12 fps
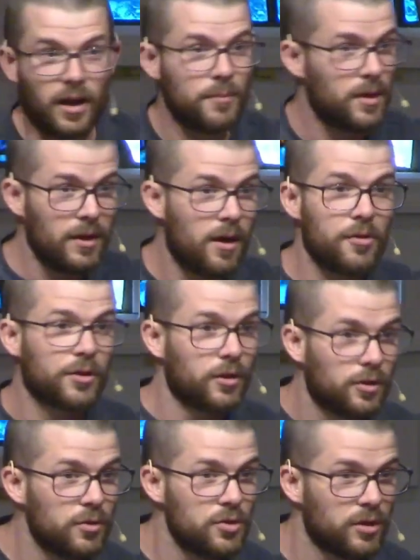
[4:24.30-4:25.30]
and come to any other
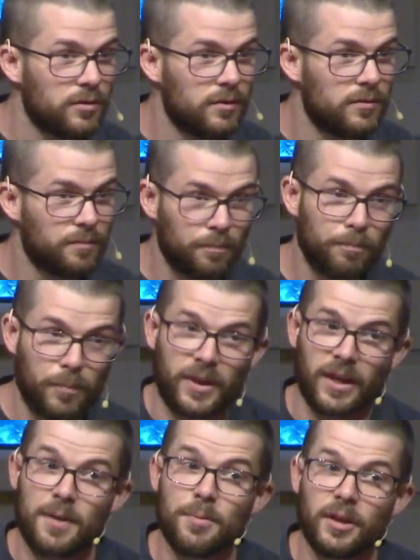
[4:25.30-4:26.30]
conclusion
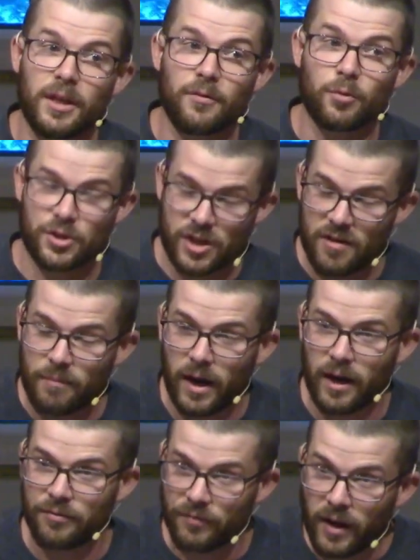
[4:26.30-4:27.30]
but that he believed we're saved
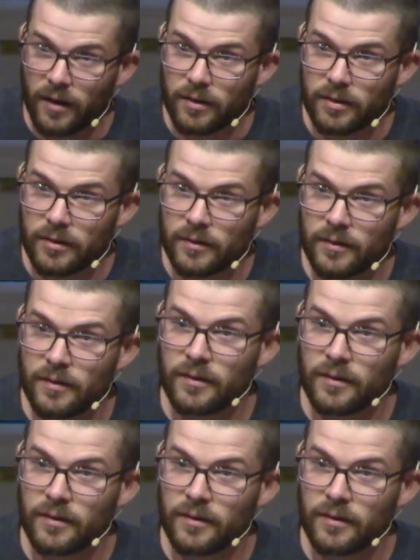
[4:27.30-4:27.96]
by faith